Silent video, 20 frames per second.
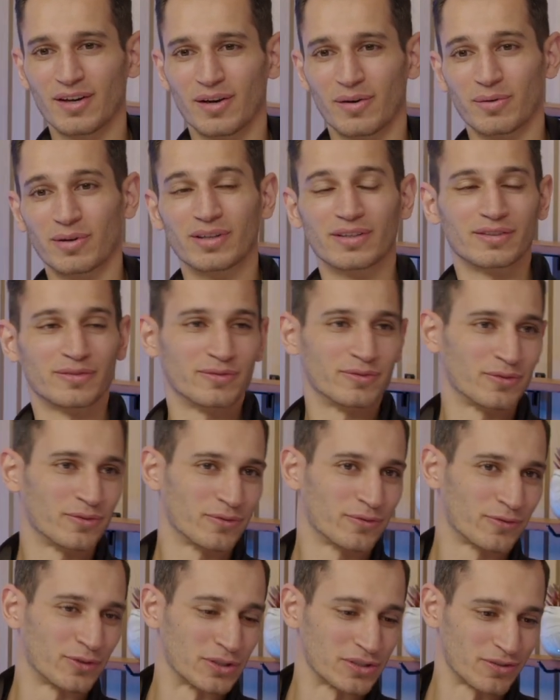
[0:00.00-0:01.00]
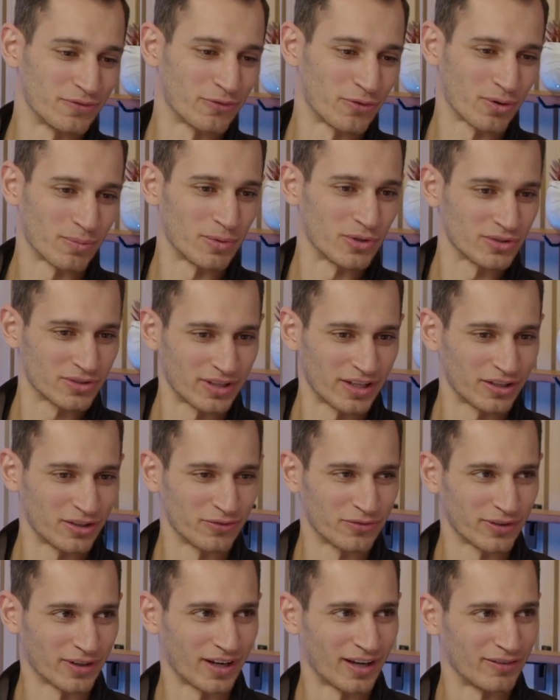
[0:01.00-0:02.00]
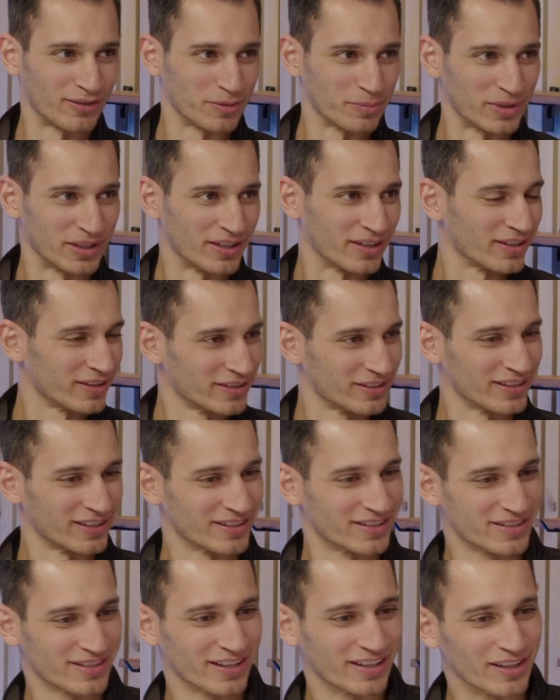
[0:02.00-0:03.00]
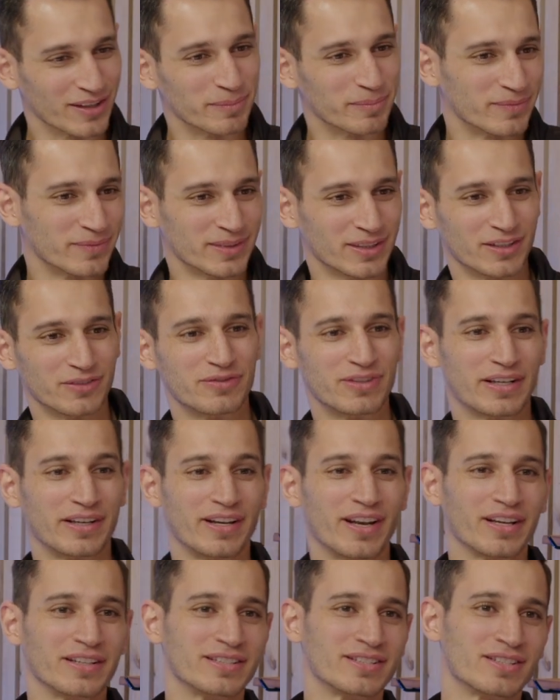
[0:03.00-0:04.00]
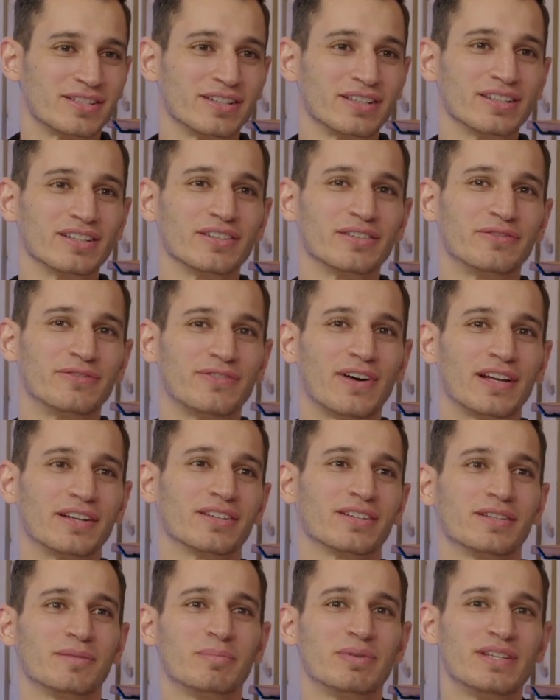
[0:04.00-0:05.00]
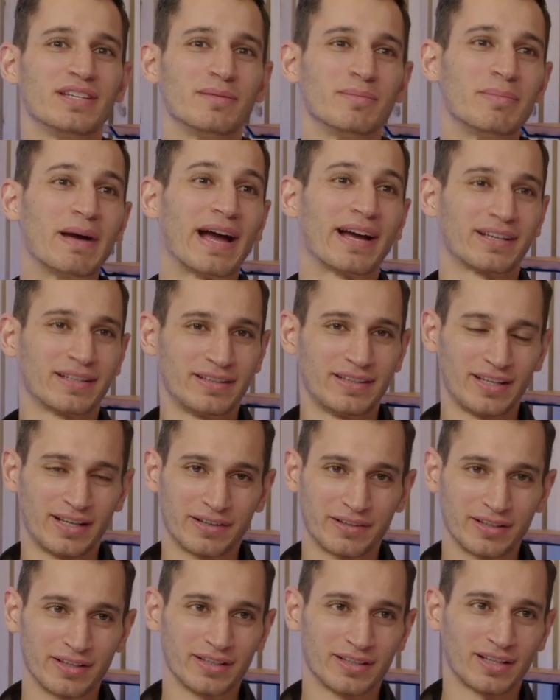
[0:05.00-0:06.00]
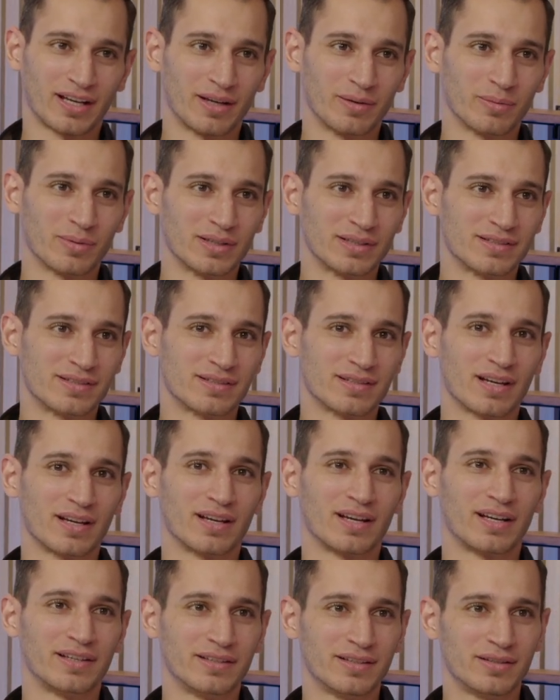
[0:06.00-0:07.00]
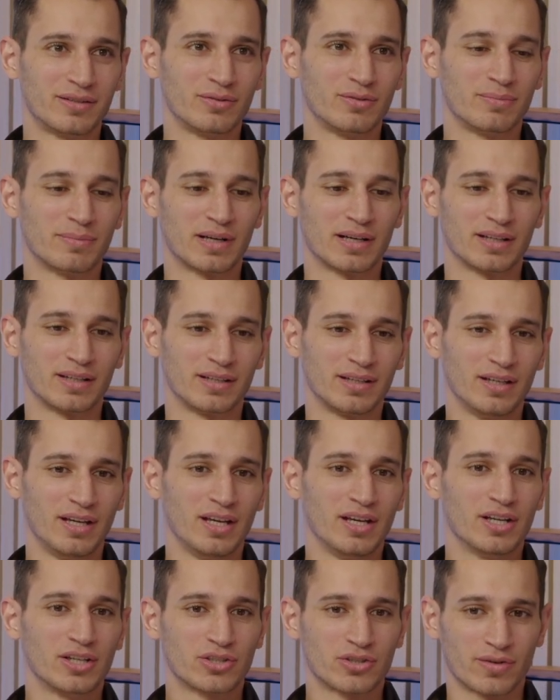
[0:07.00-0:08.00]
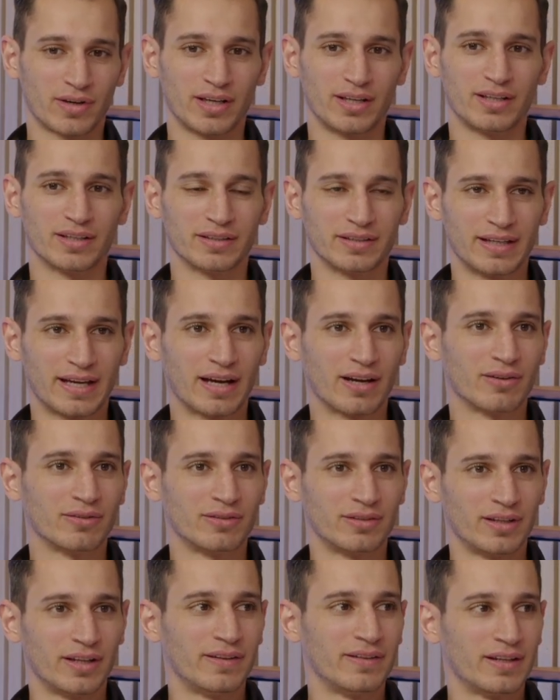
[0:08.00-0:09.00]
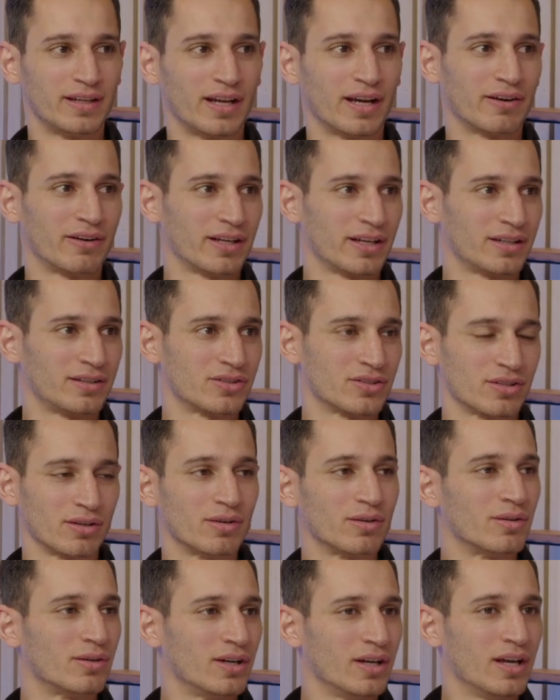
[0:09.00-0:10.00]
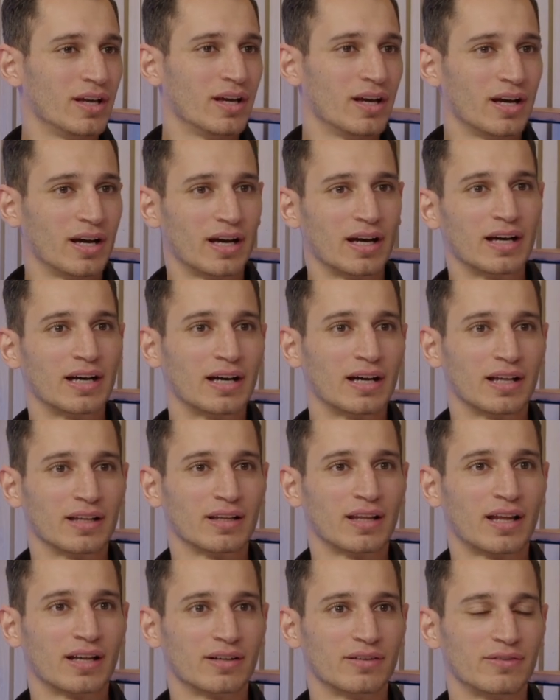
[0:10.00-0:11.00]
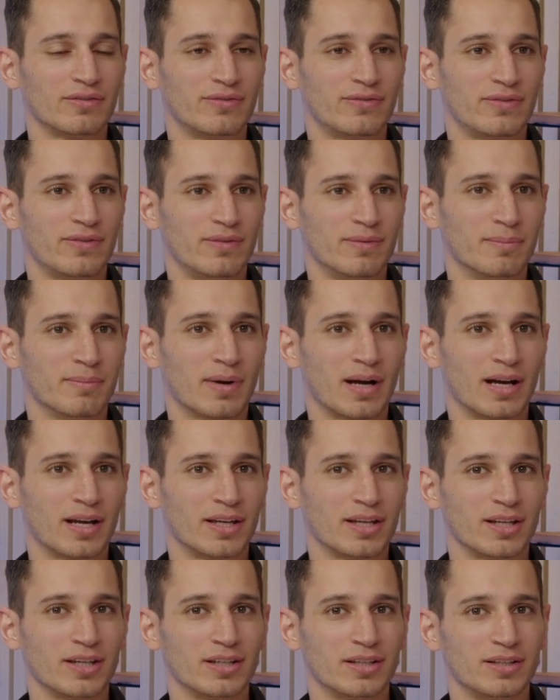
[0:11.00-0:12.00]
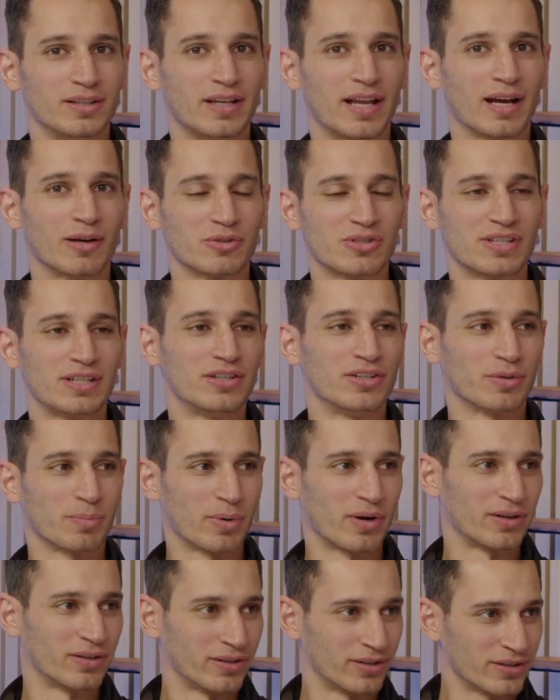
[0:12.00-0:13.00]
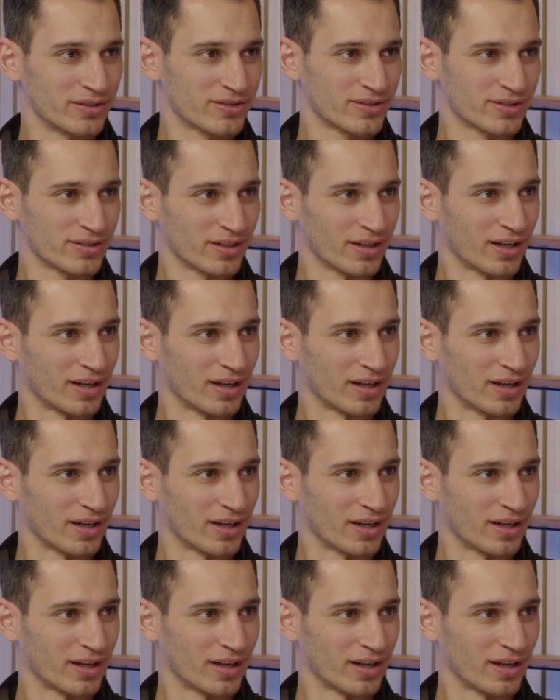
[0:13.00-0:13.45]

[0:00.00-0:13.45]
Well, first and foremost, thank you for having me here. Mm-hmm. It's very nice to finally be back in the area. I did do my training down in the area, and so a lot of my now senior partners